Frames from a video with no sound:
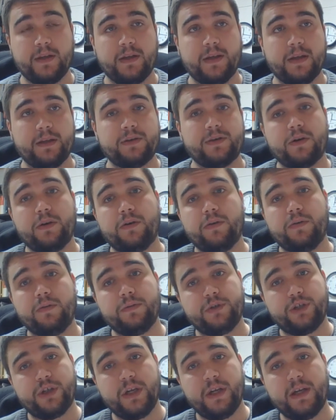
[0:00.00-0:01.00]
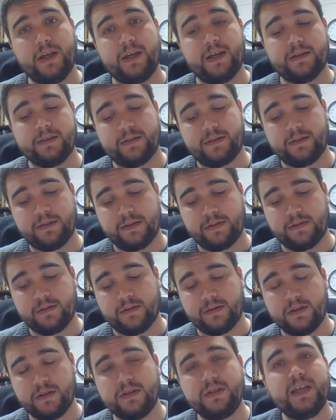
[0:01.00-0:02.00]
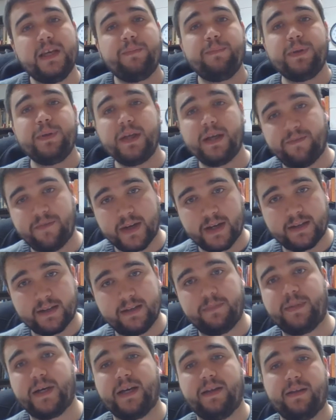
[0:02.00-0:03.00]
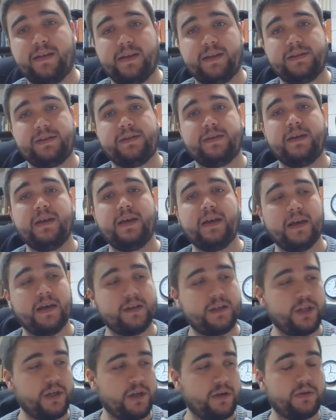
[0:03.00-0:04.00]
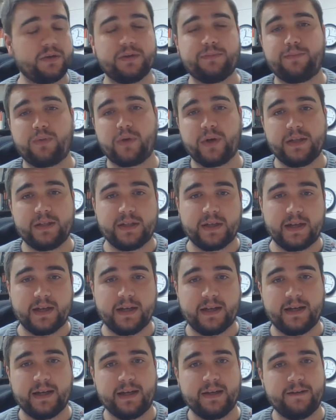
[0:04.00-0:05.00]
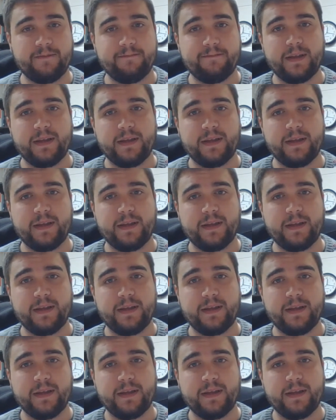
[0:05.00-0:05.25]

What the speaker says: and so she is deeply affected by this, and she goes and prays to God.